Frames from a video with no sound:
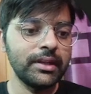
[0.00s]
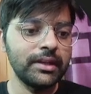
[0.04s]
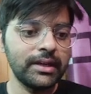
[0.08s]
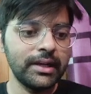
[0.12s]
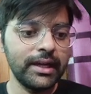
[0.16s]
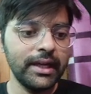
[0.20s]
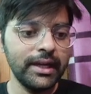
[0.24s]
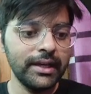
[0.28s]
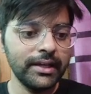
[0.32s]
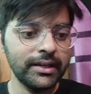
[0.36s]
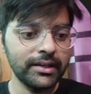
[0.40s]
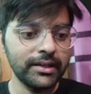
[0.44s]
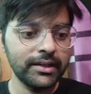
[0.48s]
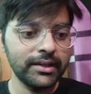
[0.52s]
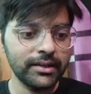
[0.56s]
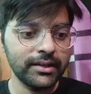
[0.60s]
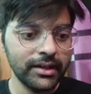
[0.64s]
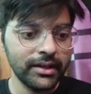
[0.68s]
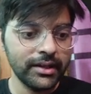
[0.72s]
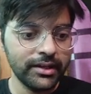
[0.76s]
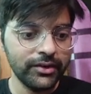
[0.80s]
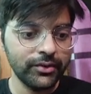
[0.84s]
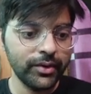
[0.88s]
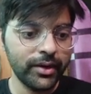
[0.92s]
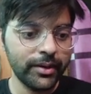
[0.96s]
like
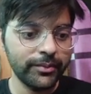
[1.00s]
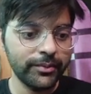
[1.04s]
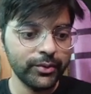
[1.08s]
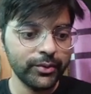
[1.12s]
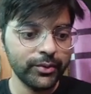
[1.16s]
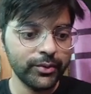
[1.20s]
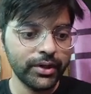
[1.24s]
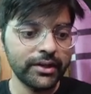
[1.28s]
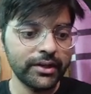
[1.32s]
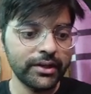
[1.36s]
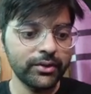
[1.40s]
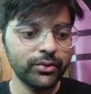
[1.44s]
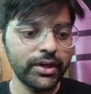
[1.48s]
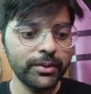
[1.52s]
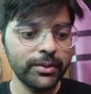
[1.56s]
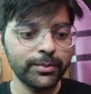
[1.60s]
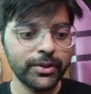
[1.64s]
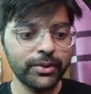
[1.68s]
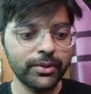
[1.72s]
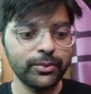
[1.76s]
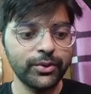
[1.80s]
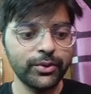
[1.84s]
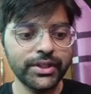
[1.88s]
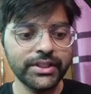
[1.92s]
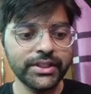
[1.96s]
here you have to calculate
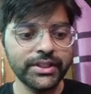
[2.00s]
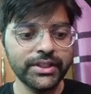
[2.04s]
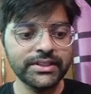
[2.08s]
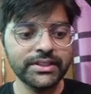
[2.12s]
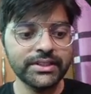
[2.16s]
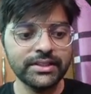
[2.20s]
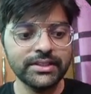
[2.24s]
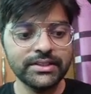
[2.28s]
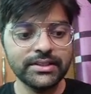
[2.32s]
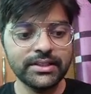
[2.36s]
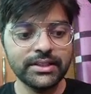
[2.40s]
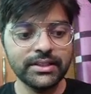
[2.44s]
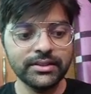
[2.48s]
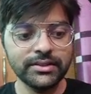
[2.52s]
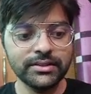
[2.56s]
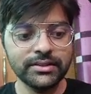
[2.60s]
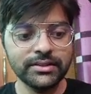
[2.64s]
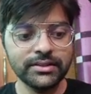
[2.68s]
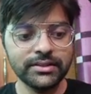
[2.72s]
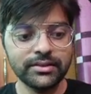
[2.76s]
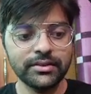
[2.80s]
permutation, this thing.